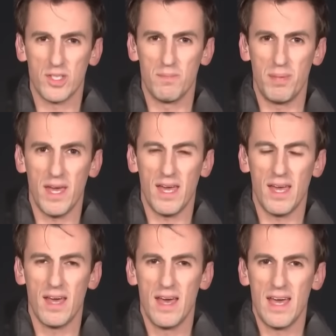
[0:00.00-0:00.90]
to
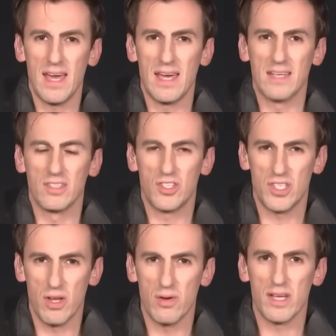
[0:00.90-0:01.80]
be in
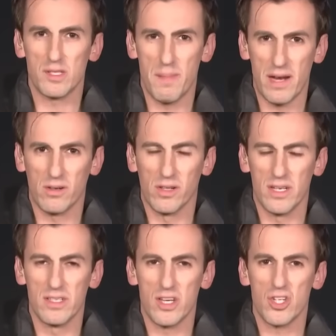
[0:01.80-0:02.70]
serious medical
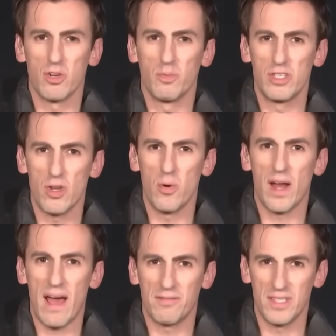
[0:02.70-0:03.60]
condition. We don't
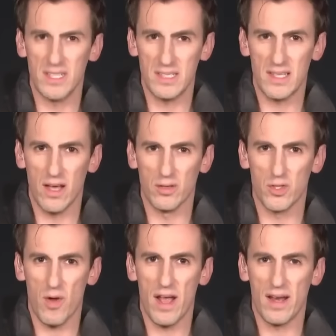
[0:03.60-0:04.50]
have the
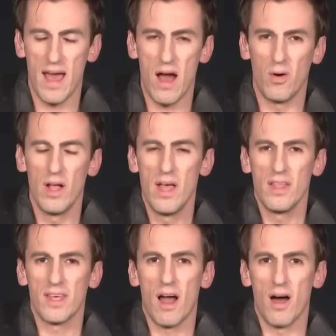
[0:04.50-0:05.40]
details right now.
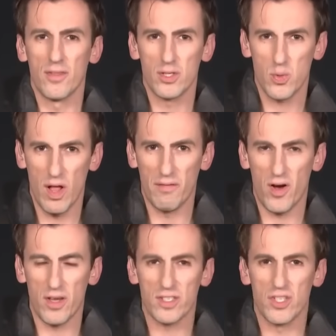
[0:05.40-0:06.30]
The other 12
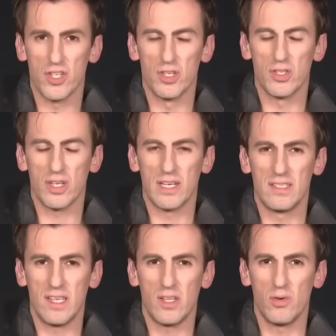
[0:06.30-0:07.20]
hostages
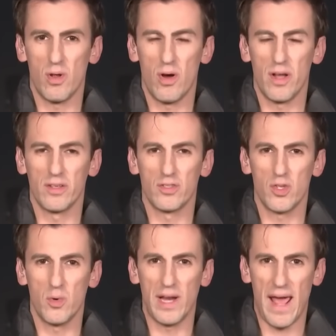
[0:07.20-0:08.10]
continued on
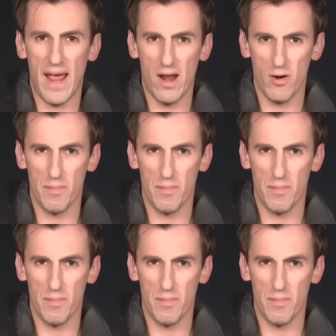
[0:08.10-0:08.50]
to an air